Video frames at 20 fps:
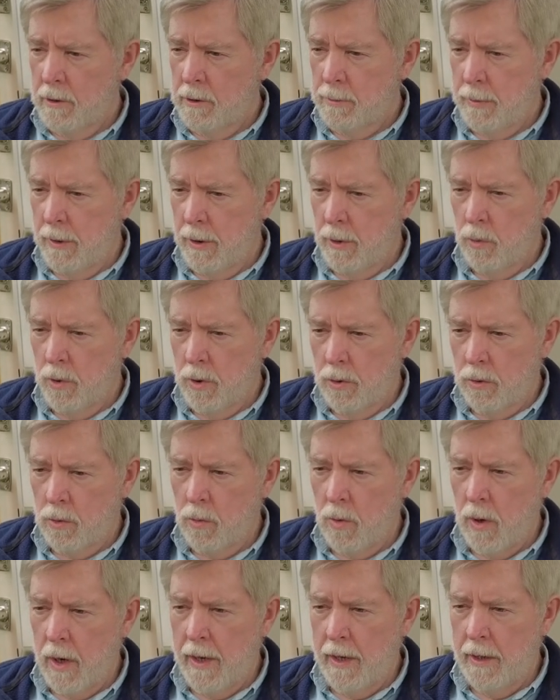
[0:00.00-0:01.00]
It's been real
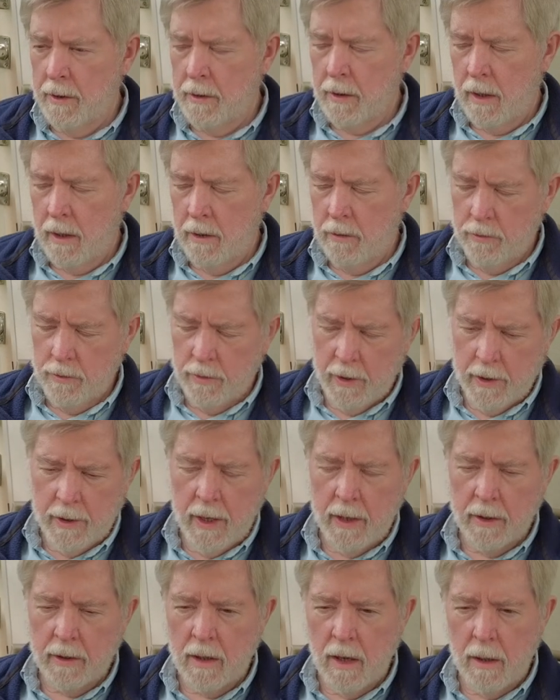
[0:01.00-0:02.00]
quiet other than
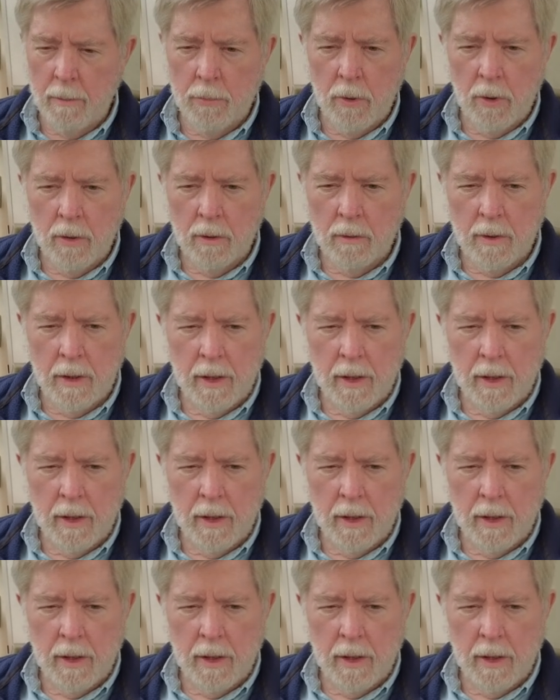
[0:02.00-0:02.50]
that couple.